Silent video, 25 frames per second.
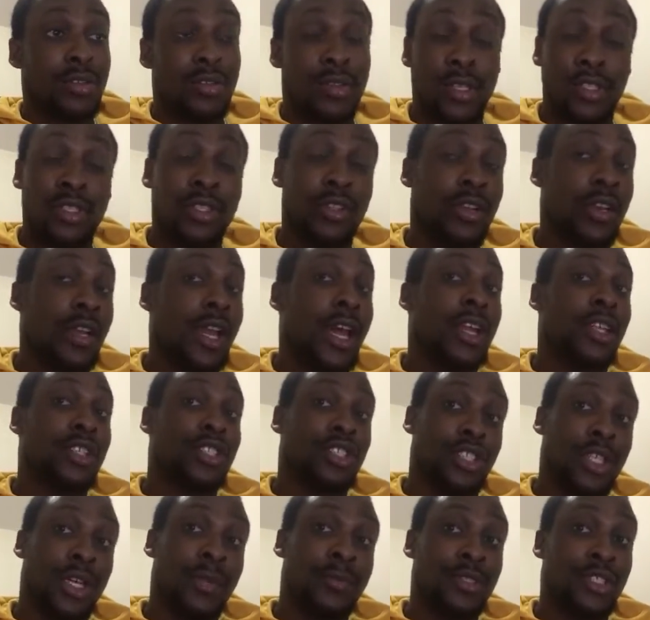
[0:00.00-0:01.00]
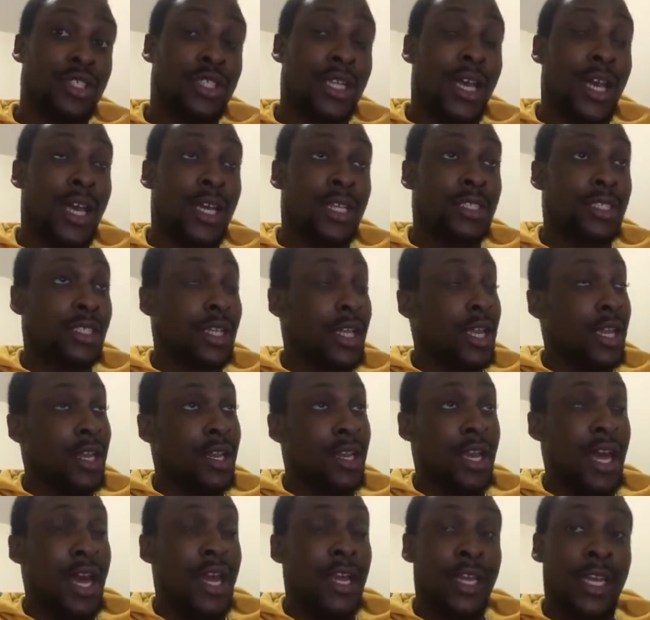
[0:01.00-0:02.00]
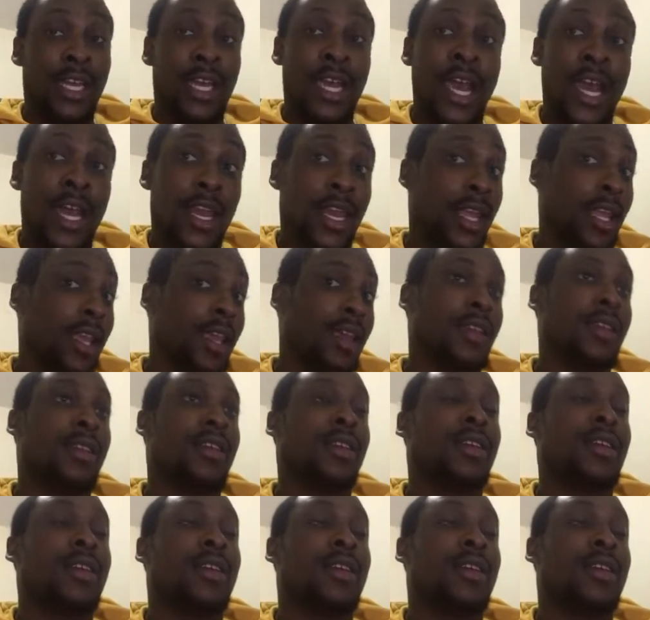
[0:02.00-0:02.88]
They took a lot of jump shots and a lot of cutting